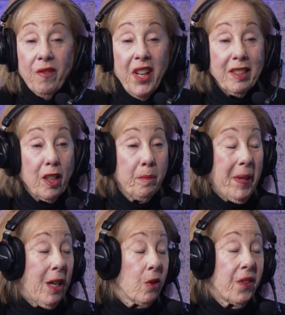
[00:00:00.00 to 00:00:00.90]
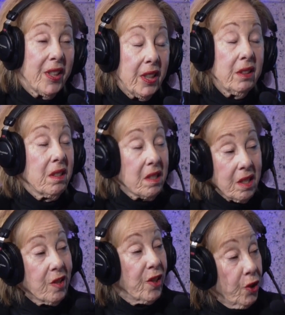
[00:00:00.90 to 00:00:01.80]
Mm-hmm. In fact, I'm now thinking this
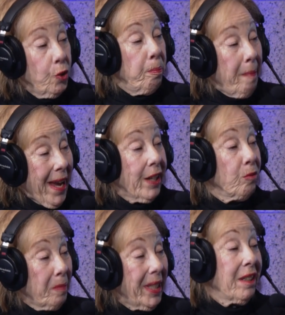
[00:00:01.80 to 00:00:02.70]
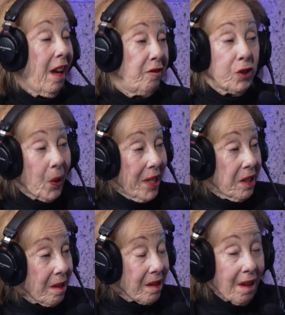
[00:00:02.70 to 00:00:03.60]
is the new male midlife
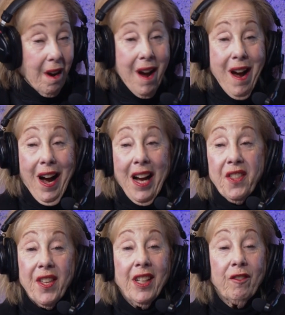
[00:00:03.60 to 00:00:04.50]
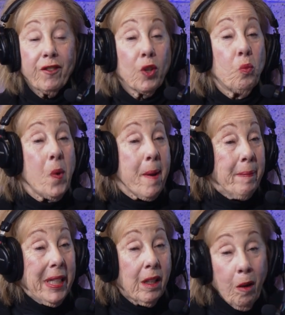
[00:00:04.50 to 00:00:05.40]
crisis. I think for
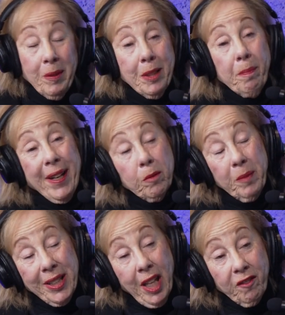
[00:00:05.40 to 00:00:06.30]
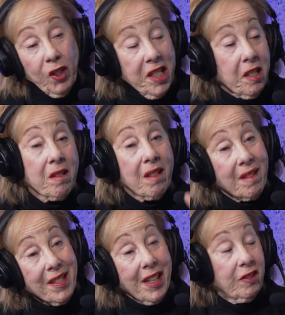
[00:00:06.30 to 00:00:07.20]
women, I mean, the male midlife crisis,
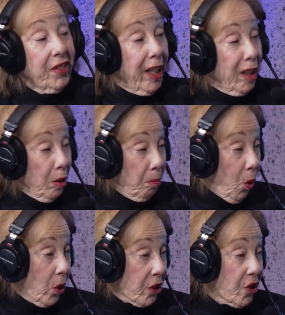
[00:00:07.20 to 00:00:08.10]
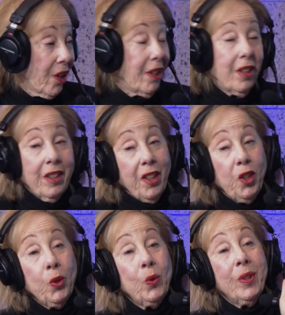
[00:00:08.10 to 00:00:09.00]
instead of getting a Porsche, mm-hmm.
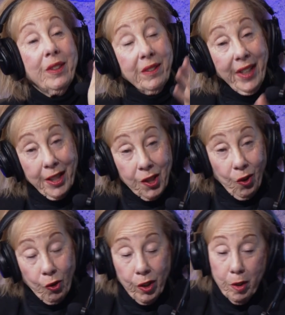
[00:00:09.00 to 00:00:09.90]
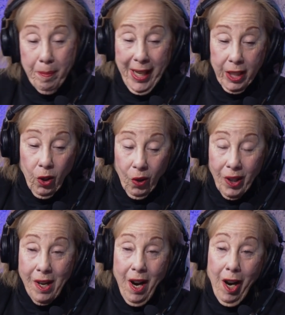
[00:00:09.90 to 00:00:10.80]
you get a social impact goal.